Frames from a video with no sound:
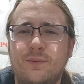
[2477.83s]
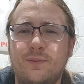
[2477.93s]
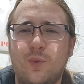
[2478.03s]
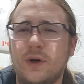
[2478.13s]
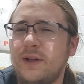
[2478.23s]

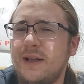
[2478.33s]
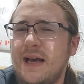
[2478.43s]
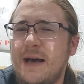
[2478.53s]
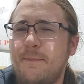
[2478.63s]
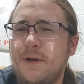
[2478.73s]
wanted to
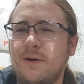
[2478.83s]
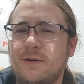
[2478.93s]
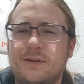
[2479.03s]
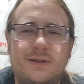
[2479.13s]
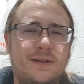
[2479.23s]
happen
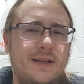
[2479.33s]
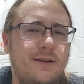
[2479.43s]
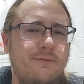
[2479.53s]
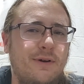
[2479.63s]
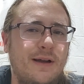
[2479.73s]
or
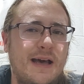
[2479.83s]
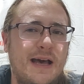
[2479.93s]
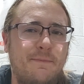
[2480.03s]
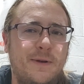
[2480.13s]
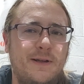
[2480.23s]
didn't want to
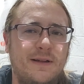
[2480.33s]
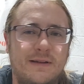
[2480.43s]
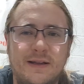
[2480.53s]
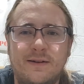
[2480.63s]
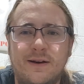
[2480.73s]
happen,
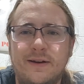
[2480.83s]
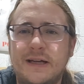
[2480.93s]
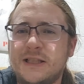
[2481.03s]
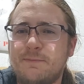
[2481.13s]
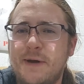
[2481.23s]
and
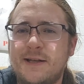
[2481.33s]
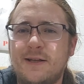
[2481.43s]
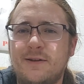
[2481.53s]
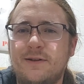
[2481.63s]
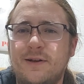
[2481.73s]

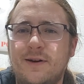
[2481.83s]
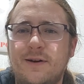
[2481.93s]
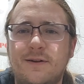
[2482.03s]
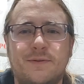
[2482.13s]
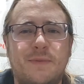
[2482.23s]
unexpected
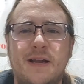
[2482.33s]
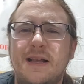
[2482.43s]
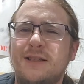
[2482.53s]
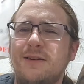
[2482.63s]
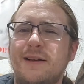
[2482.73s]
turns, man.
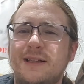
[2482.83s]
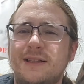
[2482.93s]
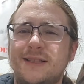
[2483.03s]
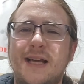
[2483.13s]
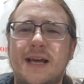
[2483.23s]
That's all I
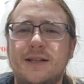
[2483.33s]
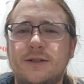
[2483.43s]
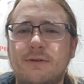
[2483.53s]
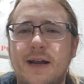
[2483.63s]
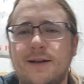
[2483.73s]
can say. It's
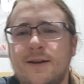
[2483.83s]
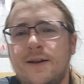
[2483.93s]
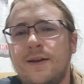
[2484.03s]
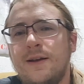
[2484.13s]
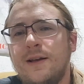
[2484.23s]
great.
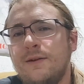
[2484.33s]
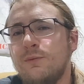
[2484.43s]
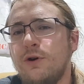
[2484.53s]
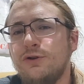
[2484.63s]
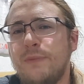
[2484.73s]

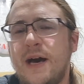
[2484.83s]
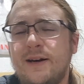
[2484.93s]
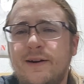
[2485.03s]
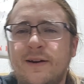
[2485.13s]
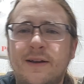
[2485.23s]
Rose
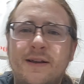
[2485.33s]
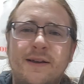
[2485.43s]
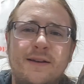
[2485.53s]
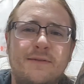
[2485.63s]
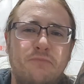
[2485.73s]
Madder,
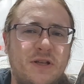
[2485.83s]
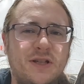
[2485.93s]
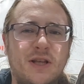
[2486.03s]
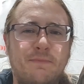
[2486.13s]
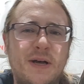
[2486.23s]
is
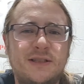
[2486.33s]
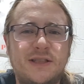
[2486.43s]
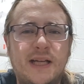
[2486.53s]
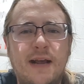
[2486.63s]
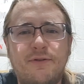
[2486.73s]
it the best
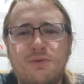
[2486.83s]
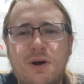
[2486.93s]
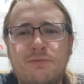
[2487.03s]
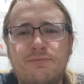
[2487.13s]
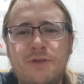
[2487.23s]
thing he ever
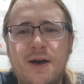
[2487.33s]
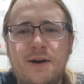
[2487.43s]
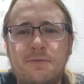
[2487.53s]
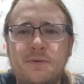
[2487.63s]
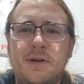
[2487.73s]
wrote?
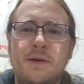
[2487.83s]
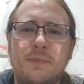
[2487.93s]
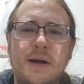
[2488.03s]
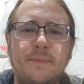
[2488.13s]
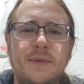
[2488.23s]
No.
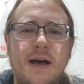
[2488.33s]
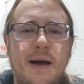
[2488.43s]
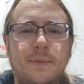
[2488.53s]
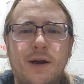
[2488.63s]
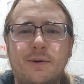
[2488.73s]
But
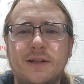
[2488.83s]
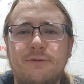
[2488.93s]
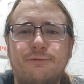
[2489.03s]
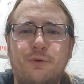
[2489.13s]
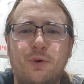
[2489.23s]
I'm going into
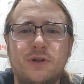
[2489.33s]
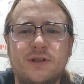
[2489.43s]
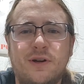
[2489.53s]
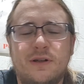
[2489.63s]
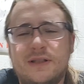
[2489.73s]
4
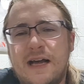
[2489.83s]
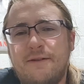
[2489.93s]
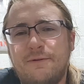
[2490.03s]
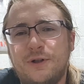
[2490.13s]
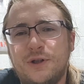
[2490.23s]
stars now
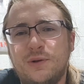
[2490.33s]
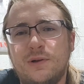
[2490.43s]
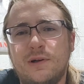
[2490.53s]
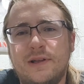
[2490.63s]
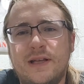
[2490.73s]
for
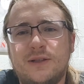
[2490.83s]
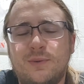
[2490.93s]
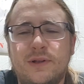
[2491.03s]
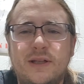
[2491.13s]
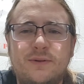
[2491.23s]
sure on this
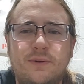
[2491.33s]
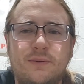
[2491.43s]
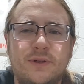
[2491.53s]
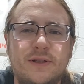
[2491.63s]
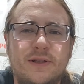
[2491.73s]
one. This
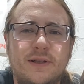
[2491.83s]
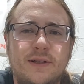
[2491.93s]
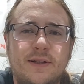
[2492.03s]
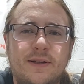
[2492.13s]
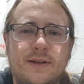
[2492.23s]

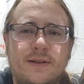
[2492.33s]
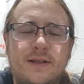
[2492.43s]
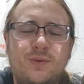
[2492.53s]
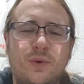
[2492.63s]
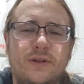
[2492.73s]

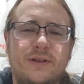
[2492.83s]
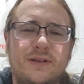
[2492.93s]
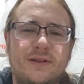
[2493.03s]
one